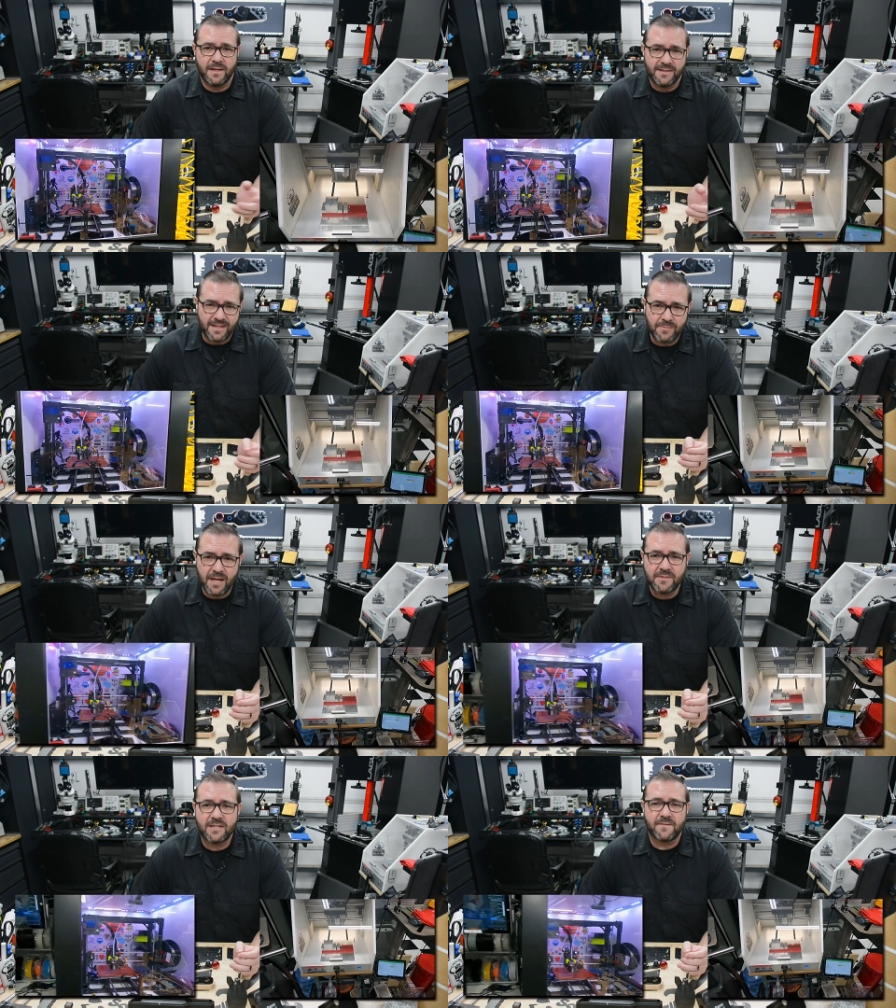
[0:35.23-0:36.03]
and
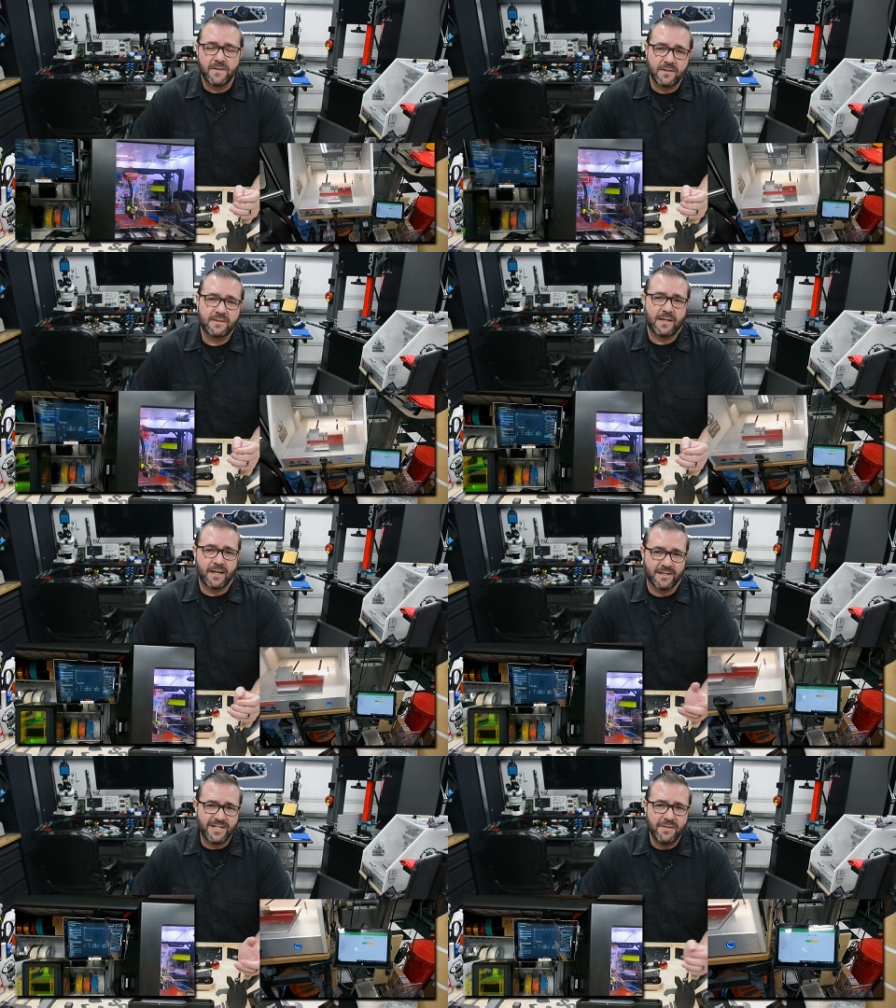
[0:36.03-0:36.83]
sometimes just feels
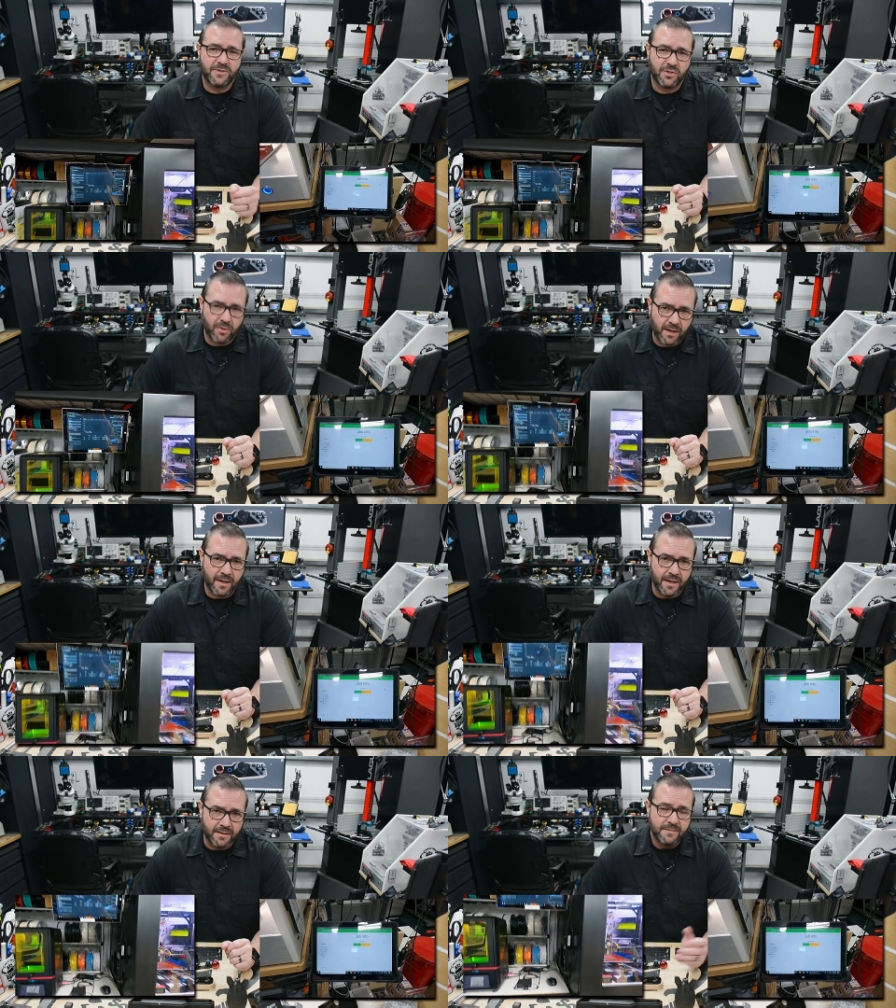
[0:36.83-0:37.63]
like a cheap
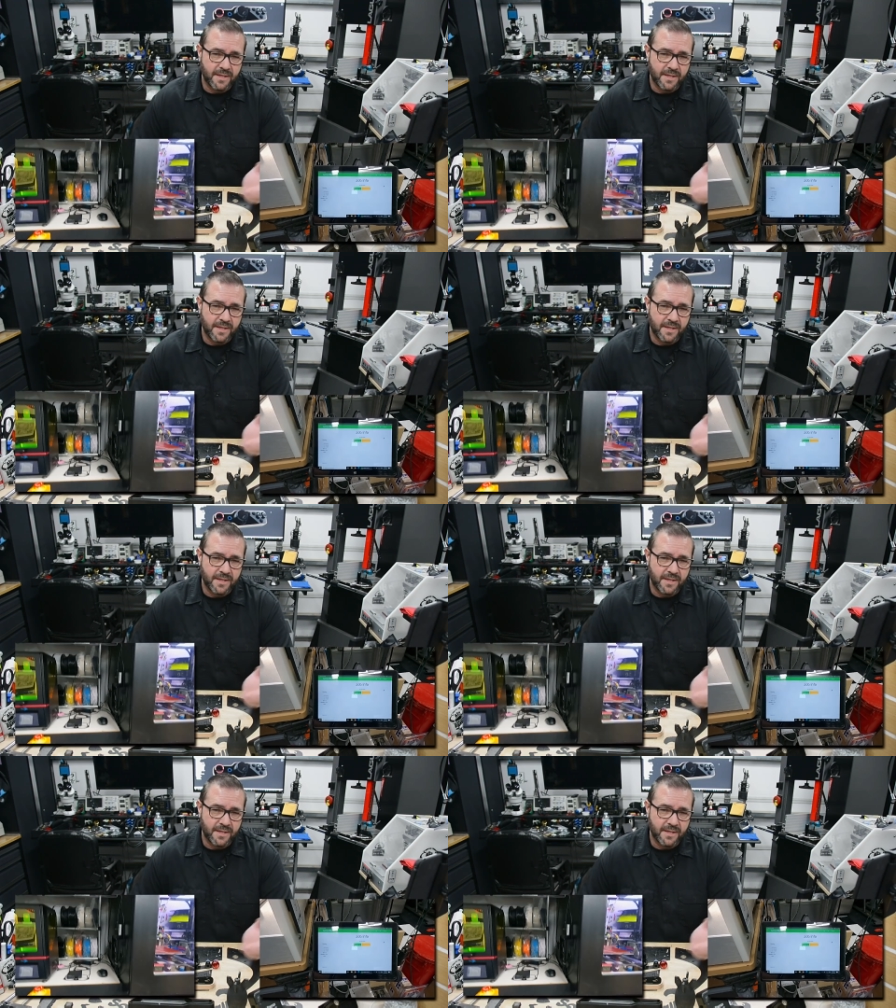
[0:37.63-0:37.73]
shortcut